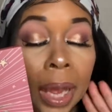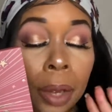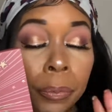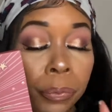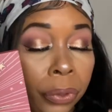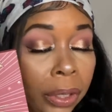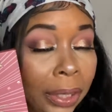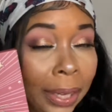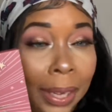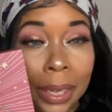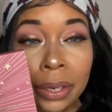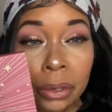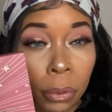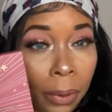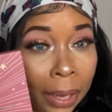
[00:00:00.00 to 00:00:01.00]
I really
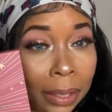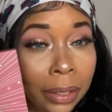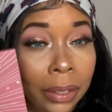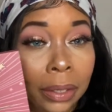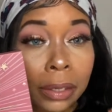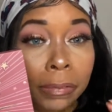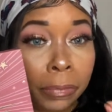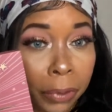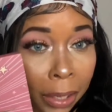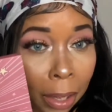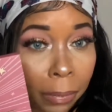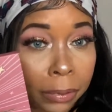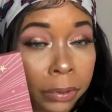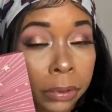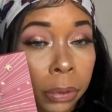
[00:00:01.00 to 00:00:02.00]
had no idea of what
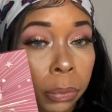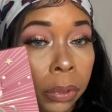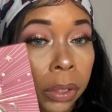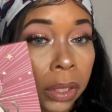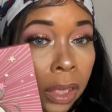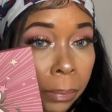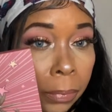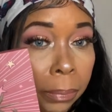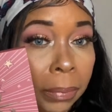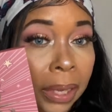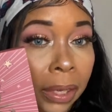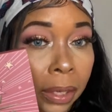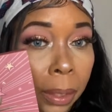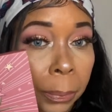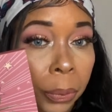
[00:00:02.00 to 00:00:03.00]
I was doing when it came to
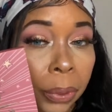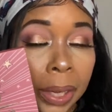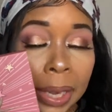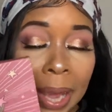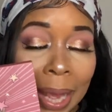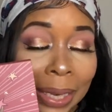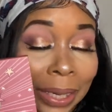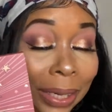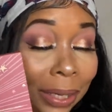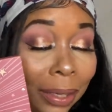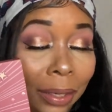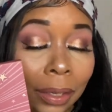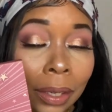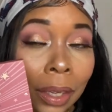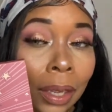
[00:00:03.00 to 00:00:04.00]
makeup, okay? I
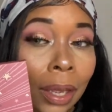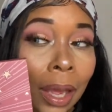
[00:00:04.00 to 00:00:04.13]
didn't.